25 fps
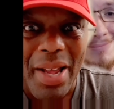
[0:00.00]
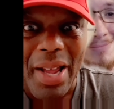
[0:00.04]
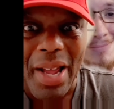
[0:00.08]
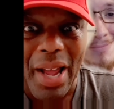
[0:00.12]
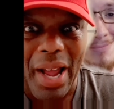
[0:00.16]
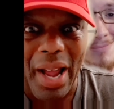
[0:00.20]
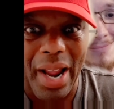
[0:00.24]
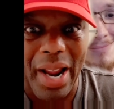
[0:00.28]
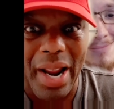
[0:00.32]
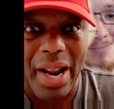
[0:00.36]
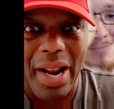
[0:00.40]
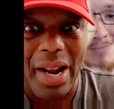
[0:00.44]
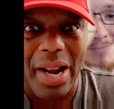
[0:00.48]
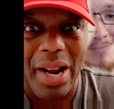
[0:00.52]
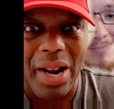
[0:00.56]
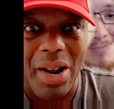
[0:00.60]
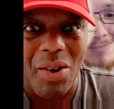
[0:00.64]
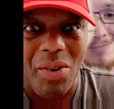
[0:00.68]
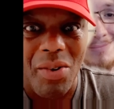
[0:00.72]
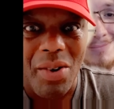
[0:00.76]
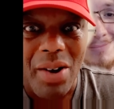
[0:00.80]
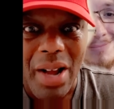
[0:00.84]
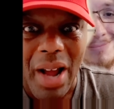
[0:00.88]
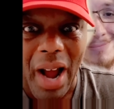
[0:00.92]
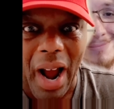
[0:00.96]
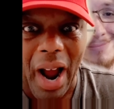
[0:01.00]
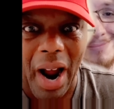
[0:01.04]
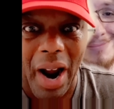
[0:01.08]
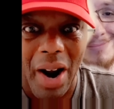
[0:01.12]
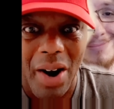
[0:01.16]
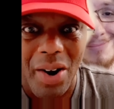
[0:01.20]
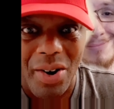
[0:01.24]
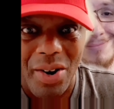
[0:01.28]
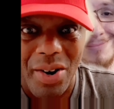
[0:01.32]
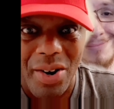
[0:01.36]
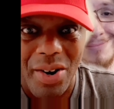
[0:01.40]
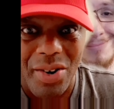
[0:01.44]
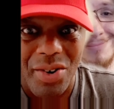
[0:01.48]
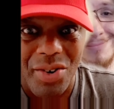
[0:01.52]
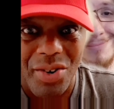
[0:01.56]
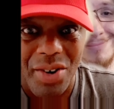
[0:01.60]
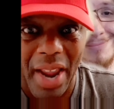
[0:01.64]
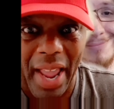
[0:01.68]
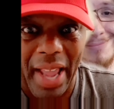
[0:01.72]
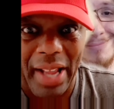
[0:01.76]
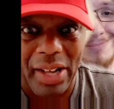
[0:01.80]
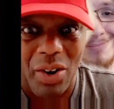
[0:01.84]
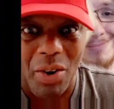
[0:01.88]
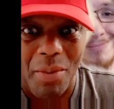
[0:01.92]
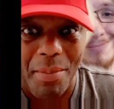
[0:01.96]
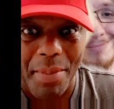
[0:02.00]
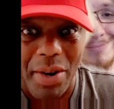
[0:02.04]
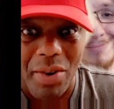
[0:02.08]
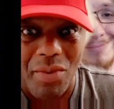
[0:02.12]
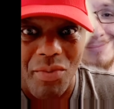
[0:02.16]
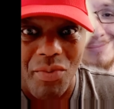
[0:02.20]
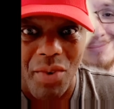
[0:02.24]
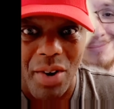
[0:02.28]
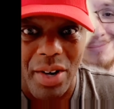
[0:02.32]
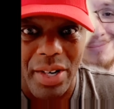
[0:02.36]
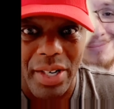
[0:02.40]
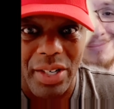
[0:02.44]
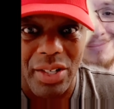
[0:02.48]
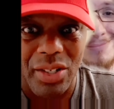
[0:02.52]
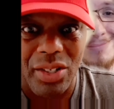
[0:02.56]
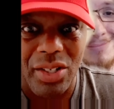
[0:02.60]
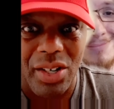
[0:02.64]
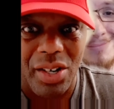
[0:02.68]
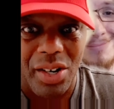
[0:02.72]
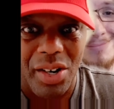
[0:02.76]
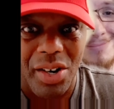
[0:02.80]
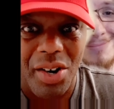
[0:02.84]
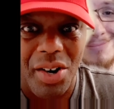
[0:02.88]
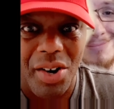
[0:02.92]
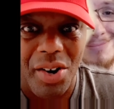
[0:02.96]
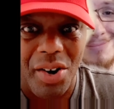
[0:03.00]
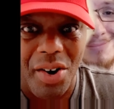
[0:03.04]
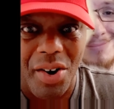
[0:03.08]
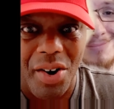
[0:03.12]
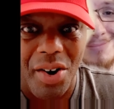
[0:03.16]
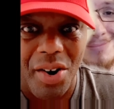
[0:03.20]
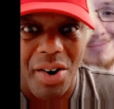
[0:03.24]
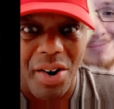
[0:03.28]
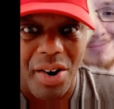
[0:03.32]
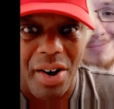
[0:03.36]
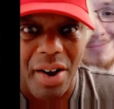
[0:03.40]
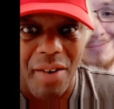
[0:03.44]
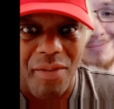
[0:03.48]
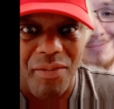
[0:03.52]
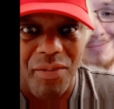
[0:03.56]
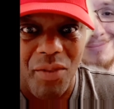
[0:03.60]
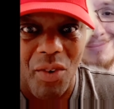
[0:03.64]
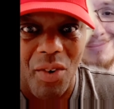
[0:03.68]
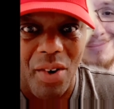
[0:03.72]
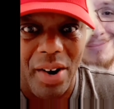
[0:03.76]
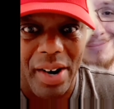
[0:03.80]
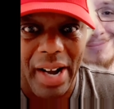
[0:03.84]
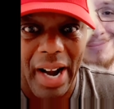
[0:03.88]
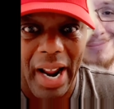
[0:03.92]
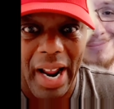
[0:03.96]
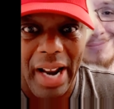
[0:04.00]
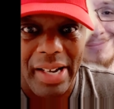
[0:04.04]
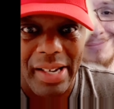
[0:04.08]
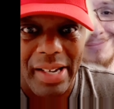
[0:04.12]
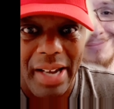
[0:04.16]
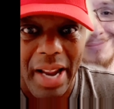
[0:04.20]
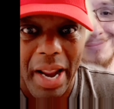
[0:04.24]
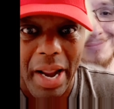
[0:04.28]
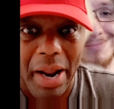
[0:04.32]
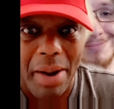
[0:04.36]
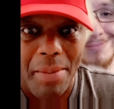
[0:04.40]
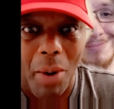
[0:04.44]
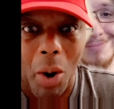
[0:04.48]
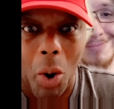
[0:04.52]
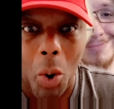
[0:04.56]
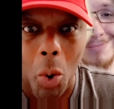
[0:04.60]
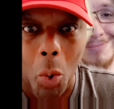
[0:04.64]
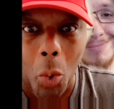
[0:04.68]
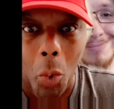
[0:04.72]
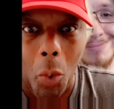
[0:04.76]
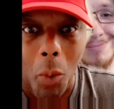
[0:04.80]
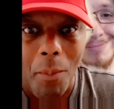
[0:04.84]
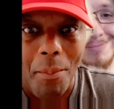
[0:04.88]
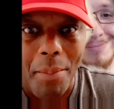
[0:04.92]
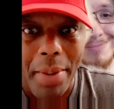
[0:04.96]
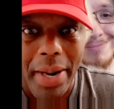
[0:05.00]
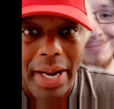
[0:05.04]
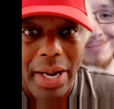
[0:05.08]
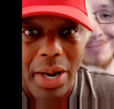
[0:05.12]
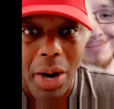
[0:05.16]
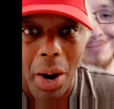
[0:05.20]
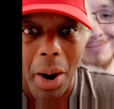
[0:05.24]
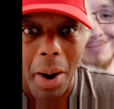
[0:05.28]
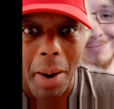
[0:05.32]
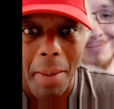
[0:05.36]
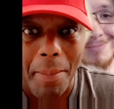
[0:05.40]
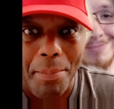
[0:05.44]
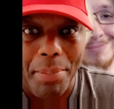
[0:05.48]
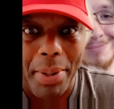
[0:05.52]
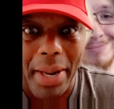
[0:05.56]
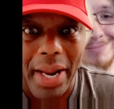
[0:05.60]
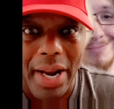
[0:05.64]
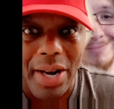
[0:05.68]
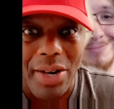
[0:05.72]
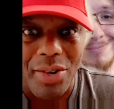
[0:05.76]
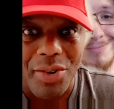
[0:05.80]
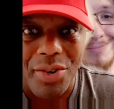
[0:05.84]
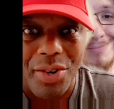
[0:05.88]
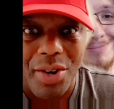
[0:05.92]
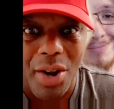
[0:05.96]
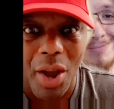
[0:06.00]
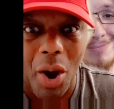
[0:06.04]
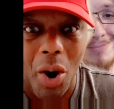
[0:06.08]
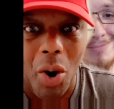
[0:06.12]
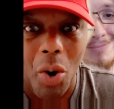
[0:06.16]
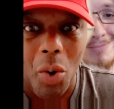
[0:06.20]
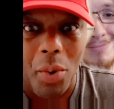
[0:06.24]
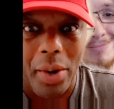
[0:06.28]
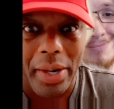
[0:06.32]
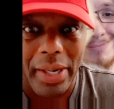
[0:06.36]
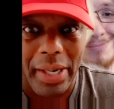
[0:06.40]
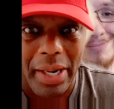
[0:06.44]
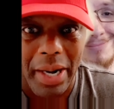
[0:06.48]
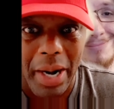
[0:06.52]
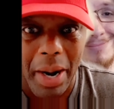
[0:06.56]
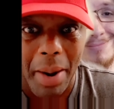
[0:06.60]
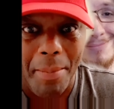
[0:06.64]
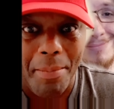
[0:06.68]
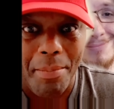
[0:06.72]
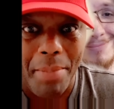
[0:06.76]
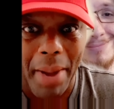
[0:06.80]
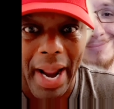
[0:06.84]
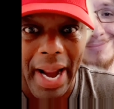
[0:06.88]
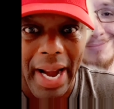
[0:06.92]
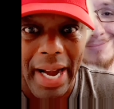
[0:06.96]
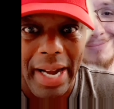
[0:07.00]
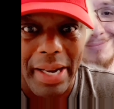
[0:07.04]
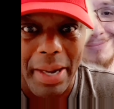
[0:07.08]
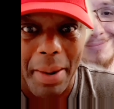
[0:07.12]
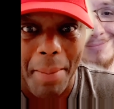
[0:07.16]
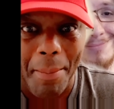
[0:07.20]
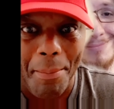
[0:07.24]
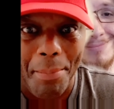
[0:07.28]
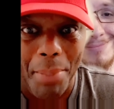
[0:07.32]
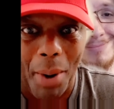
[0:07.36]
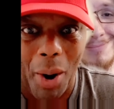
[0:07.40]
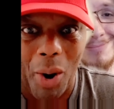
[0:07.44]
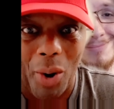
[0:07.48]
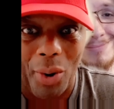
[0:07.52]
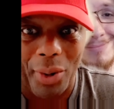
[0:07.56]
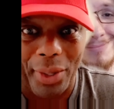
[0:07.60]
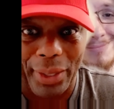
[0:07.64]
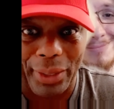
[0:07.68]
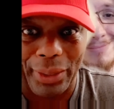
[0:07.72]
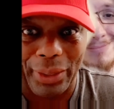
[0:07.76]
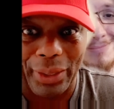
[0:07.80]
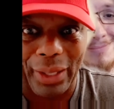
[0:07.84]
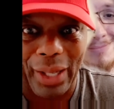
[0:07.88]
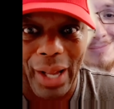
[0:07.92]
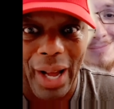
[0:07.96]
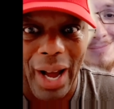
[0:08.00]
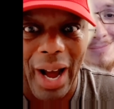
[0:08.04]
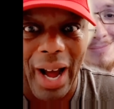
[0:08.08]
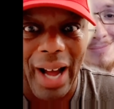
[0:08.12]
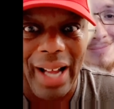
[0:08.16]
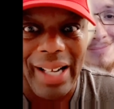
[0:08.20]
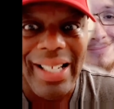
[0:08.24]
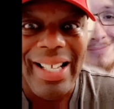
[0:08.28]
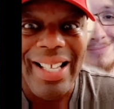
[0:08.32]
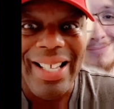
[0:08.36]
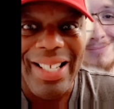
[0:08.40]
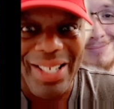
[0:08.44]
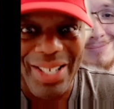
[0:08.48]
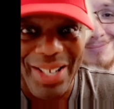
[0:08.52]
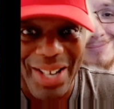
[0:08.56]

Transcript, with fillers: Hell, I heard Jack gonna be running security for a goddamn old beat up Pinto in an abandoned parking lot.